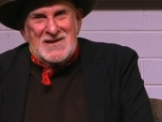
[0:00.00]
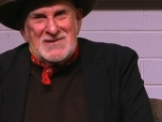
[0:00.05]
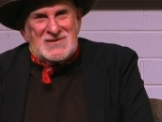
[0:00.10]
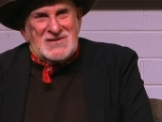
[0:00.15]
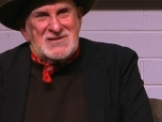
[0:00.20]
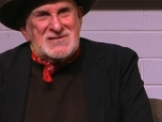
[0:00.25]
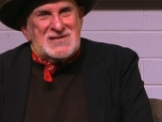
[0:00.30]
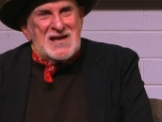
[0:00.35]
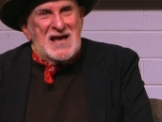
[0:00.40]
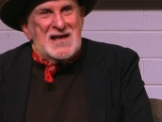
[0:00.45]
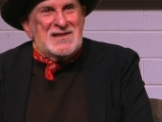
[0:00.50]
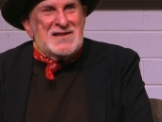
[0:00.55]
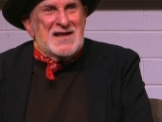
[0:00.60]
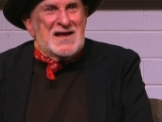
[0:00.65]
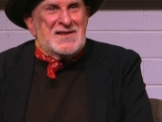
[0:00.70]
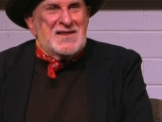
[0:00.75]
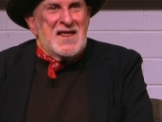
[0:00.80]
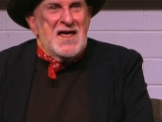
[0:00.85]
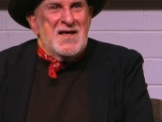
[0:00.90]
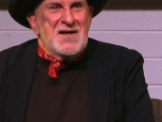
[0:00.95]
she said
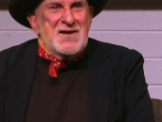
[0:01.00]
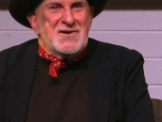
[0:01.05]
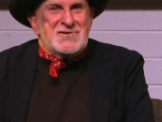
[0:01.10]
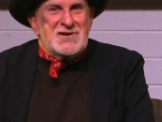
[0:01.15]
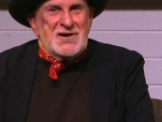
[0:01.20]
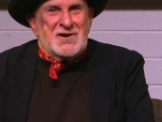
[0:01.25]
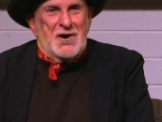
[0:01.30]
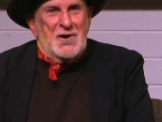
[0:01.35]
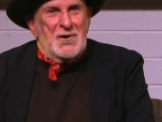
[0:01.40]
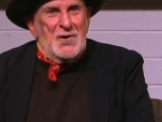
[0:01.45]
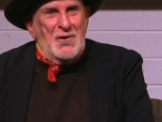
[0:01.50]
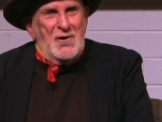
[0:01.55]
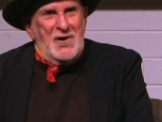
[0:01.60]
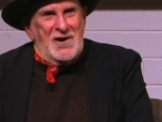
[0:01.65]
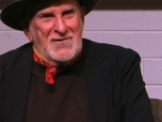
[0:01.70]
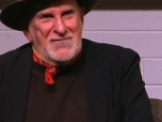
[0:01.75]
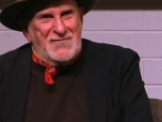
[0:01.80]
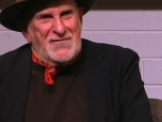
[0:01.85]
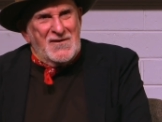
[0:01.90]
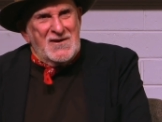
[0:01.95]
that she got
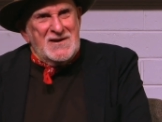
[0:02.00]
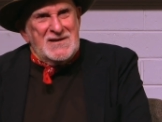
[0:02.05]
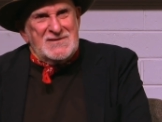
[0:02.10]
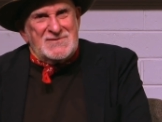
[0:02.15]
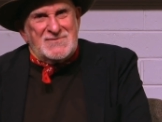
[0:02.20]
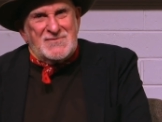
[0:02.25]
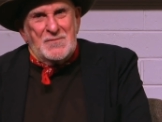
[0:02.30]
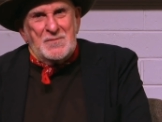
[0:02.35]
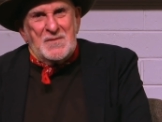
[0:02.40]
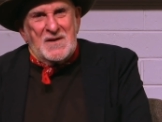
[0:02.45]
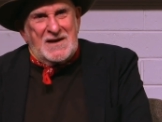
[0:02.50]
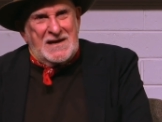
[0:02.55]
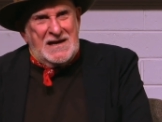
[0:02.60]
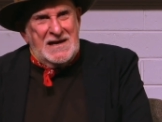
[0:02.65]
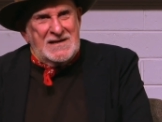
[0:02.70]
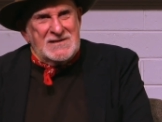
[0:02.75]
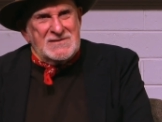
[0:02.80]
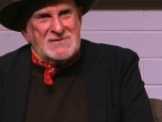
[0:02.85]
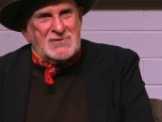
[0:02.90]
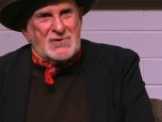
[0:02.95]
all the fleas from the
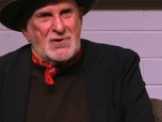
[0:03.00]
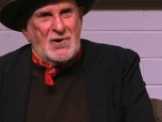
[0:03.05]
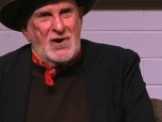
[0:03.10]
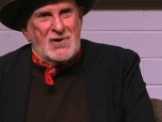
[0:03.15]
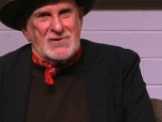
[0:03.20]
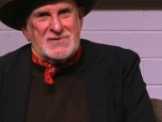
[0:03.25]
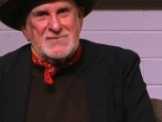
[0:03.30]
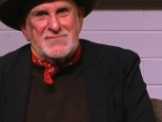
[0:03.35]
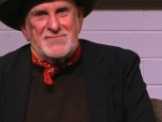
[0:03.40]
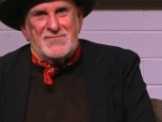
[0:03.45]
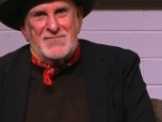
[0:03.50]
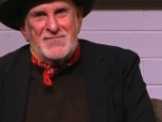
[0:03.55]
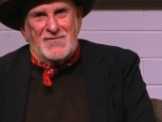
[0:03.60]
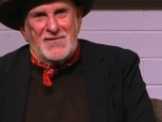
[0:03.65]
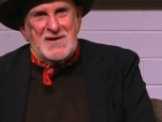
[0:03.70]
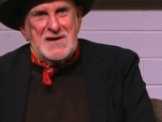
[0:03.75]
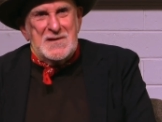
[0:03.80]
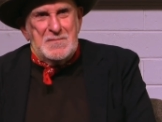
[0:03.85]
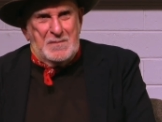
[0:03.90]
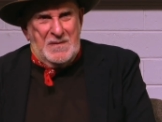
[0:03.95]
King's Cross
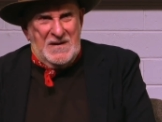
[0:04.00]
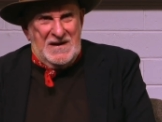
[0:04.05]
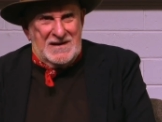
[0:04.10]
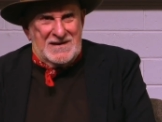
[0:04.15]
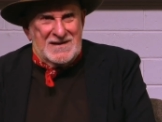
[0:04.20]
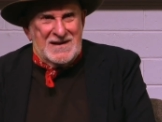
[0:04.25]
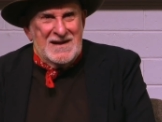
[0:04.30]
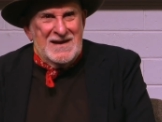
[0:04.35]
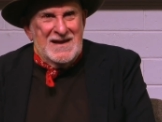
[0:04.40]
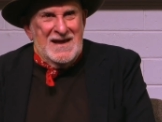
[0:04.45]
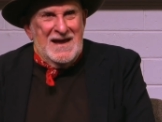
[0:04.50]
Flea Pit,